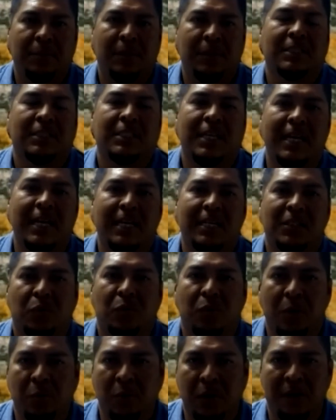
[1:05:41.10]
setting to
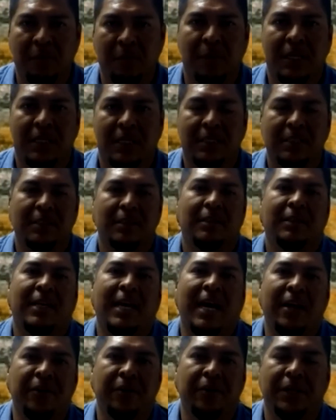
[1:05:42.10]
where everybody's
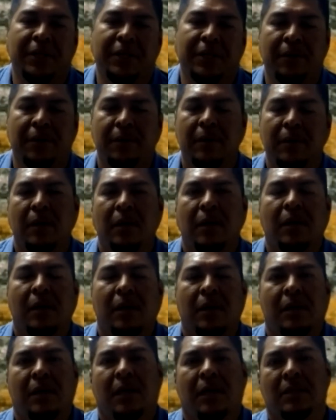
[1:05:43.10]
gathered,
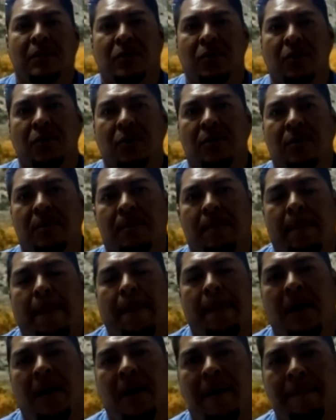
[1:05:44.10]
And so
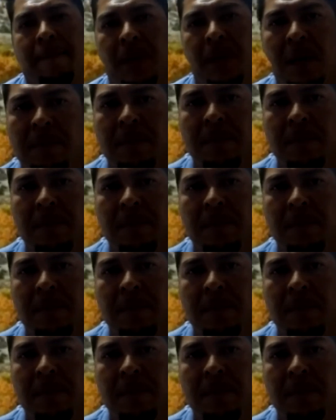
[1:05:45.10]
I've